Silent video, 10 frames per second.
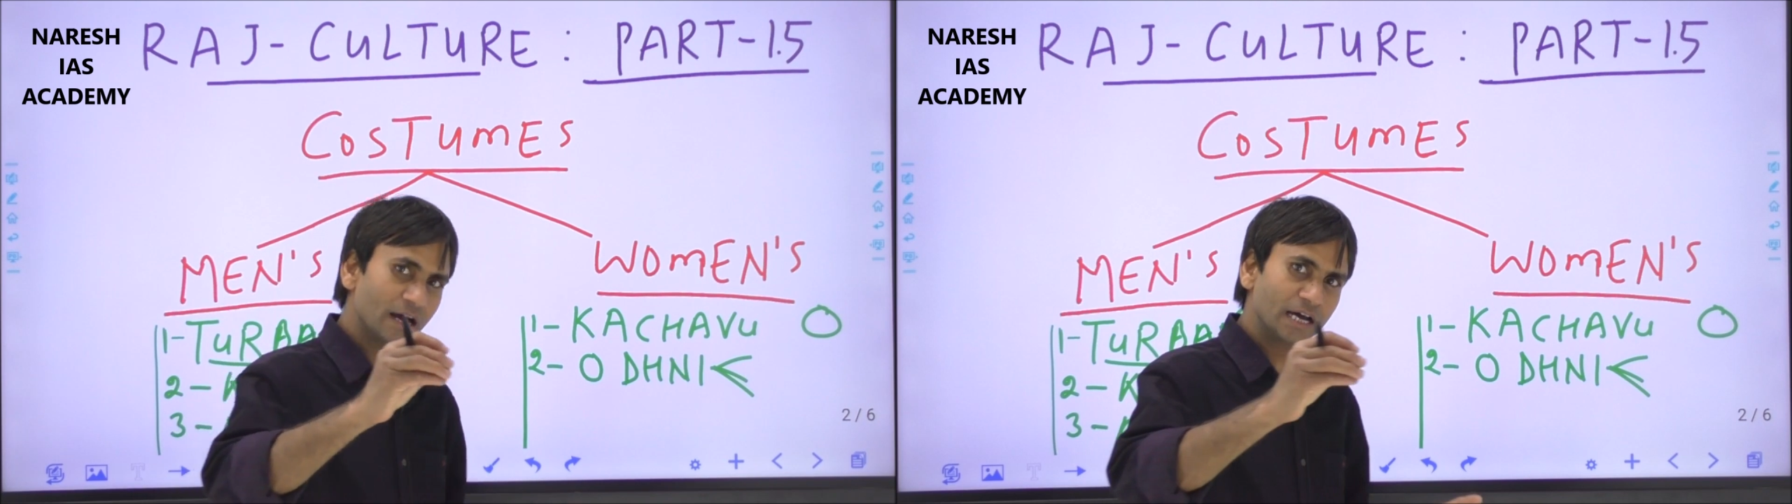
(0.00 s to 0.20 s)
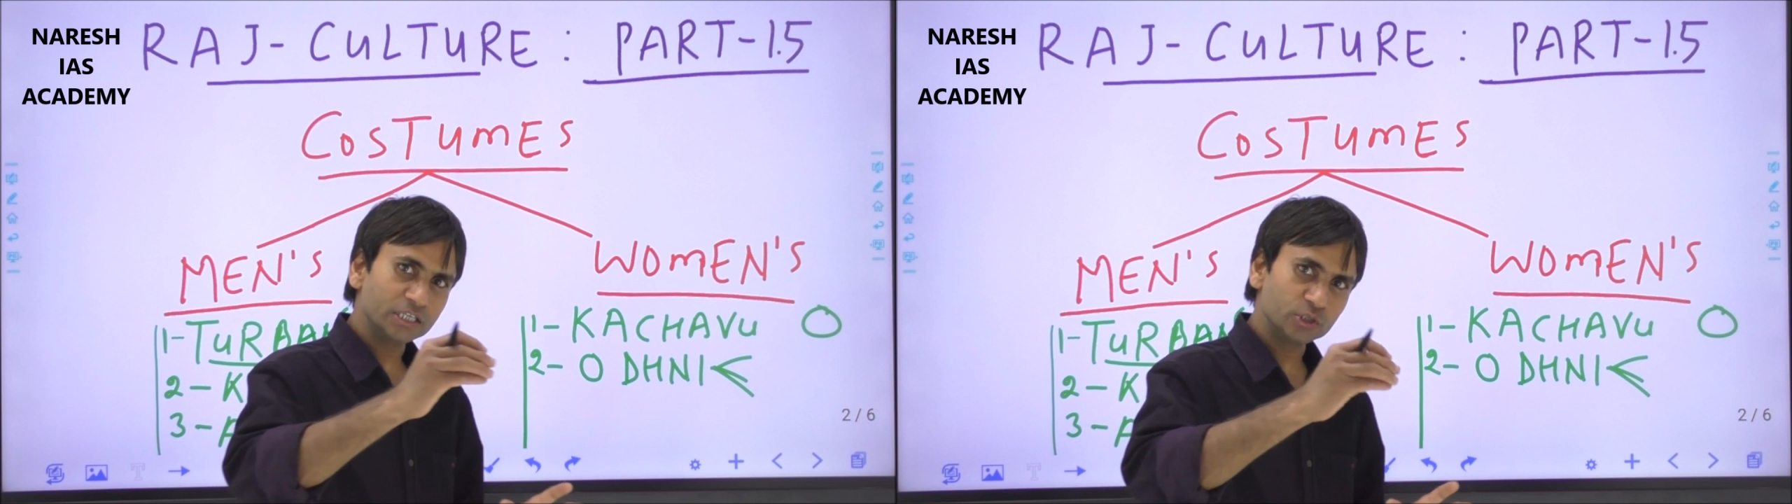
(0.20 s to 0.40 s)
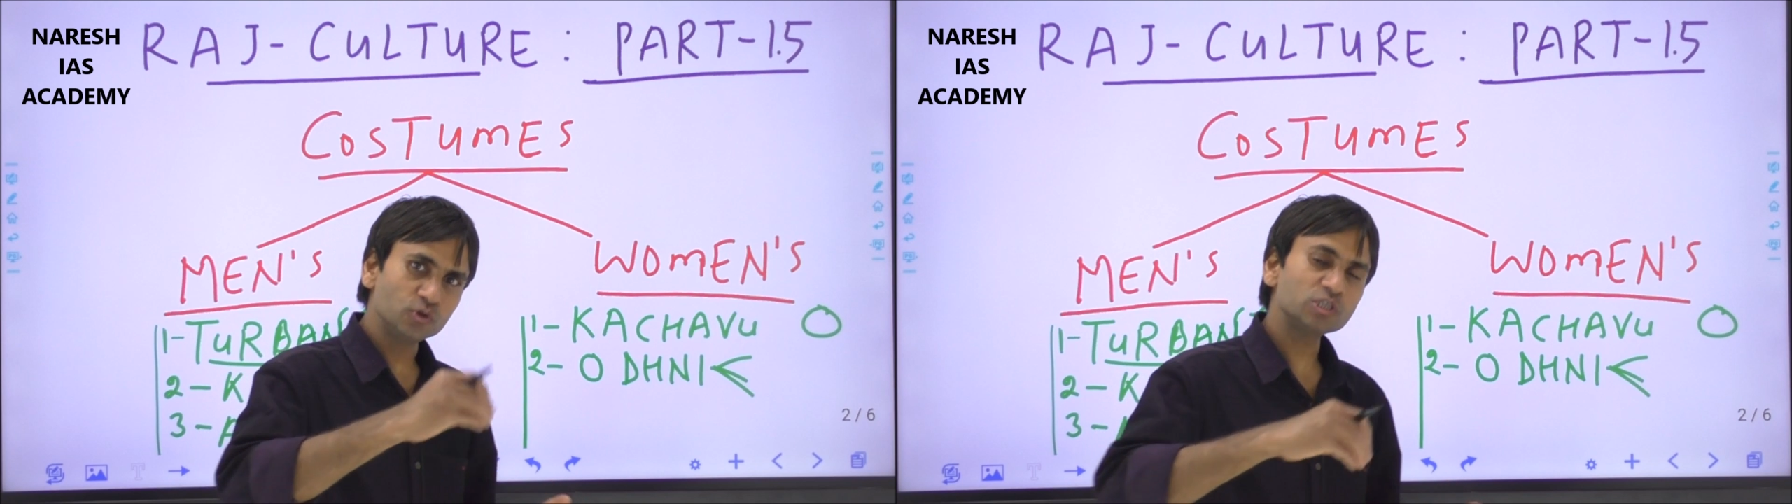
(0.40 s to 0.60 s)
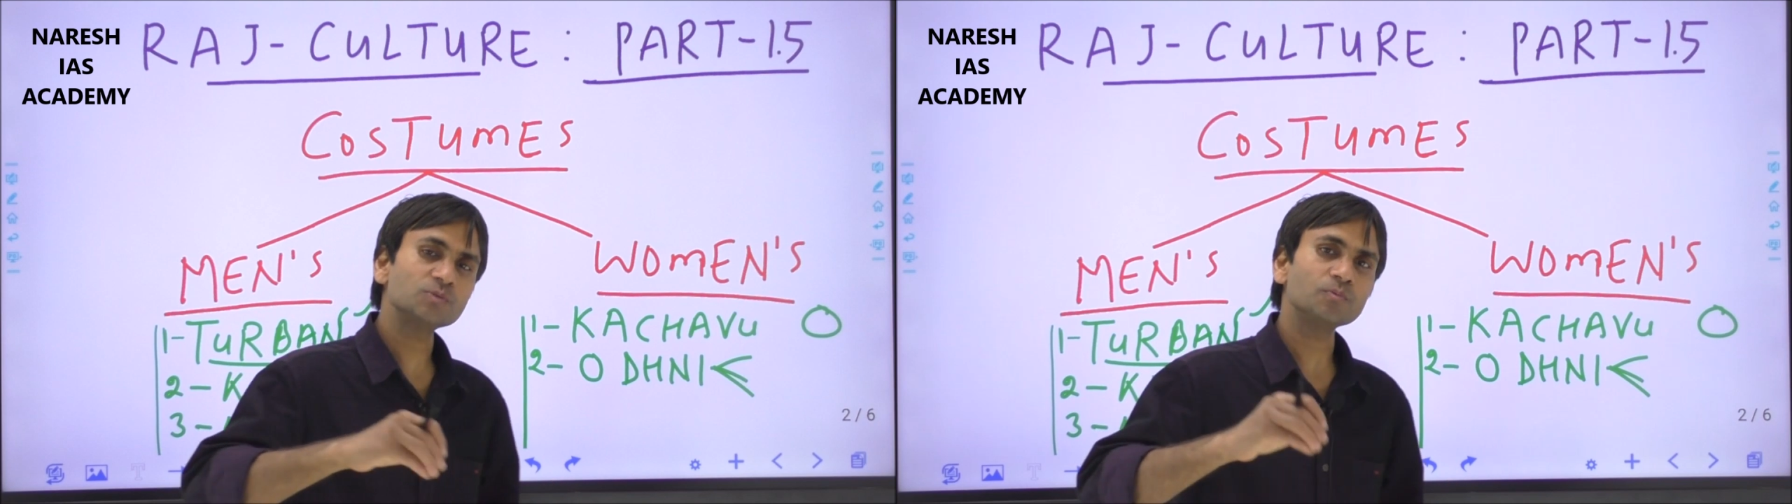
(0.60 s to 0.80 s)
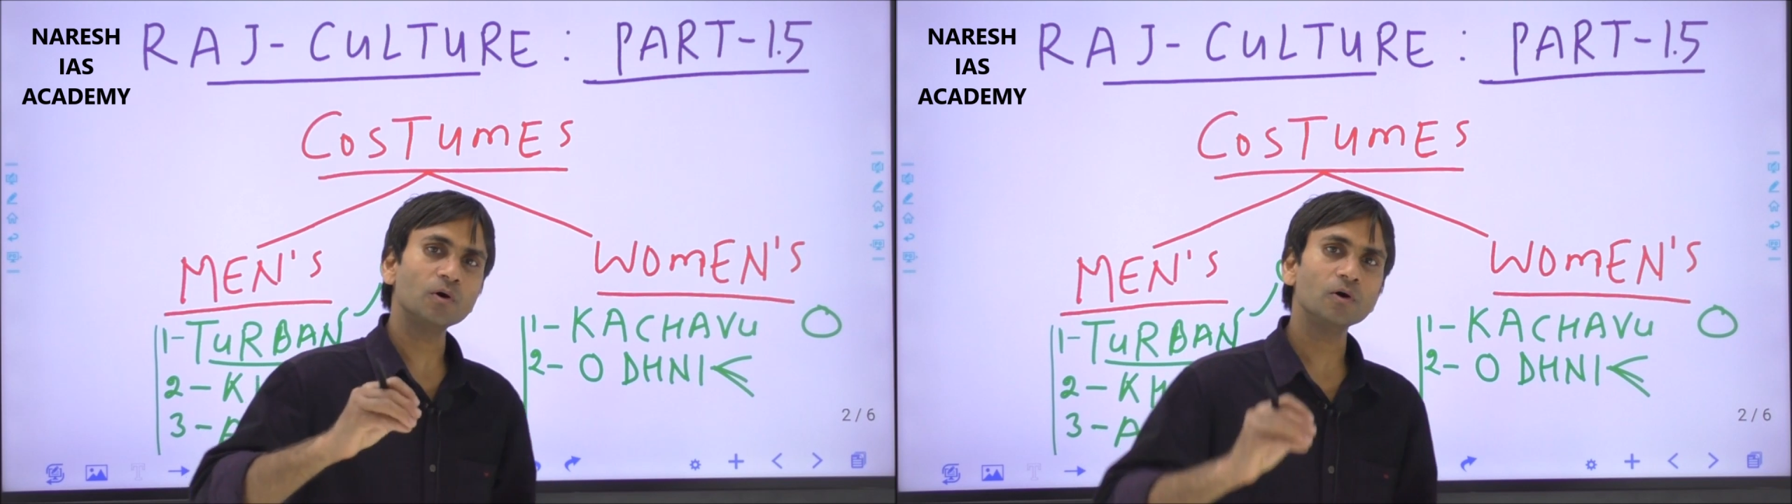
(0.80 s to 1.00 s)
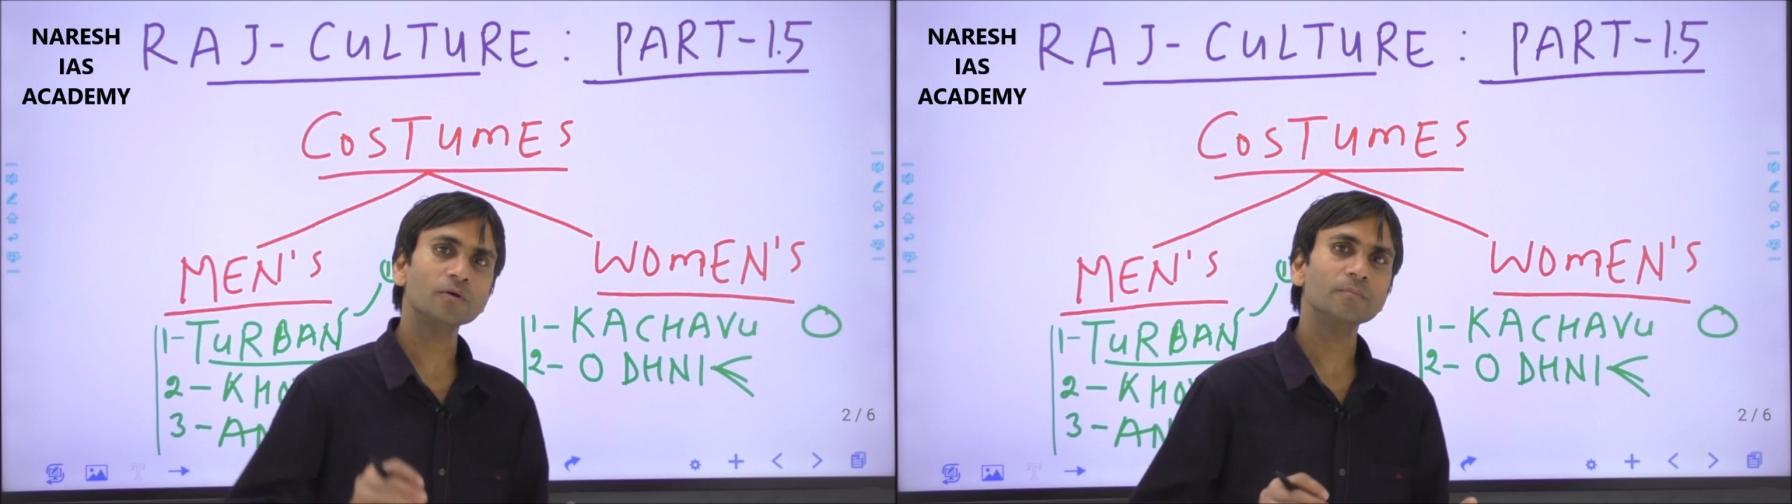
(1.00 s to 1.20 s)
are used for